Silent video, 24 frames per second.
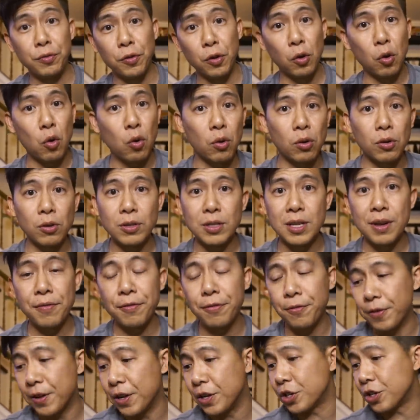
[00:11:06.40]
for corals and
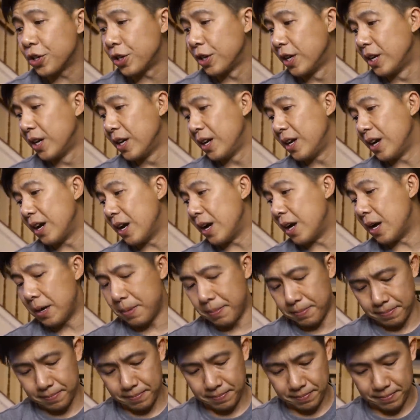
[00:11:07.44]
fish.
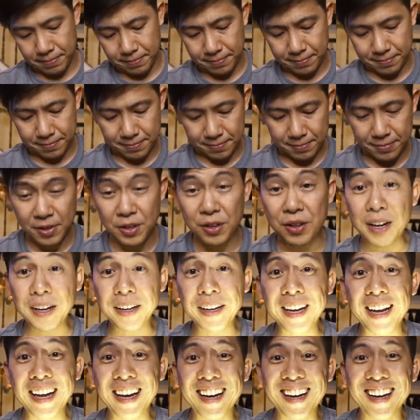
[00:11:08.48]
You like
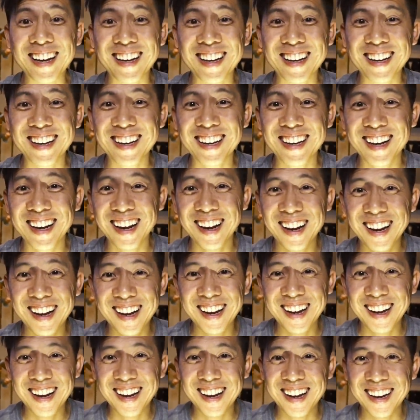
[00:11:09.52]
that? No.
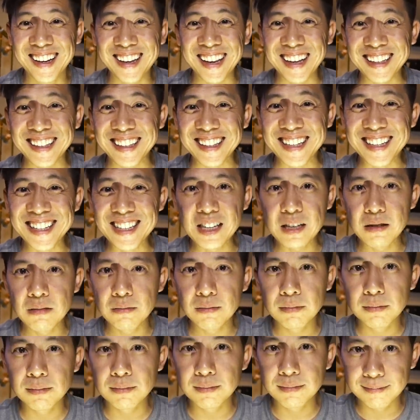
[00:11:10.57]
You like this?
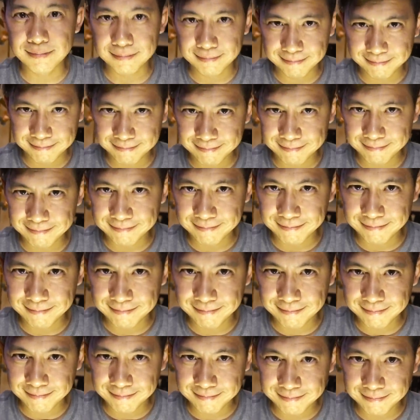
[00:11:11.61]
No. When
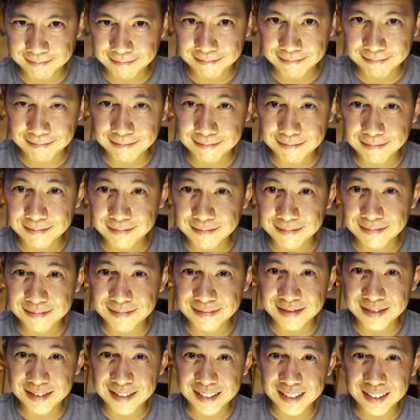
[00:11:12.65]
you mention
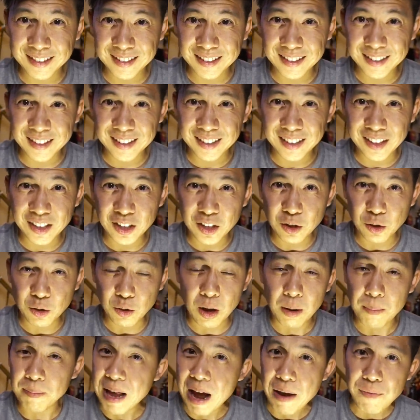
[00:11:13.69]
diversity.
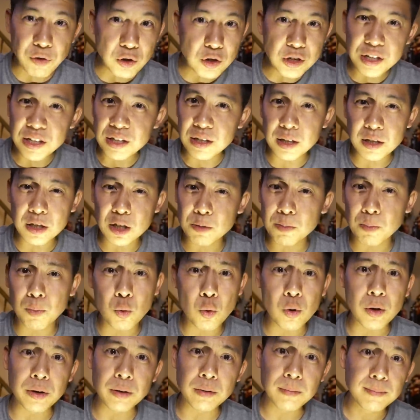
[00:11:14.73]
Diversity is
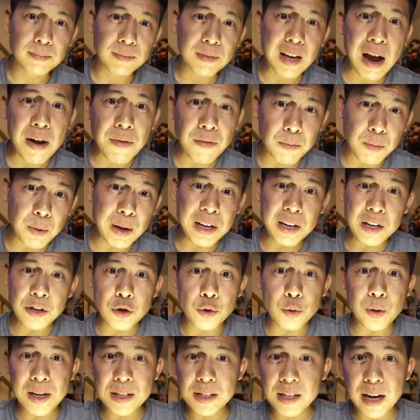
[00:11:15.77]
important. We're in the
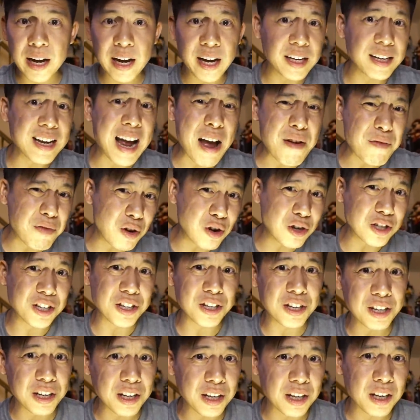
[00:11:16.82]
USA.
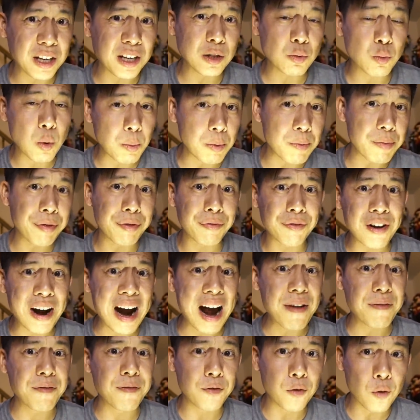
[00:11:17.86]
Diversity is what we
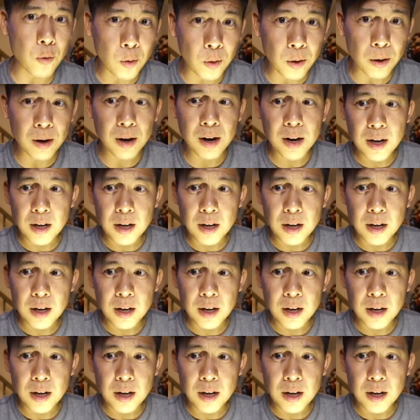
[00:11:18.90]
thrive for.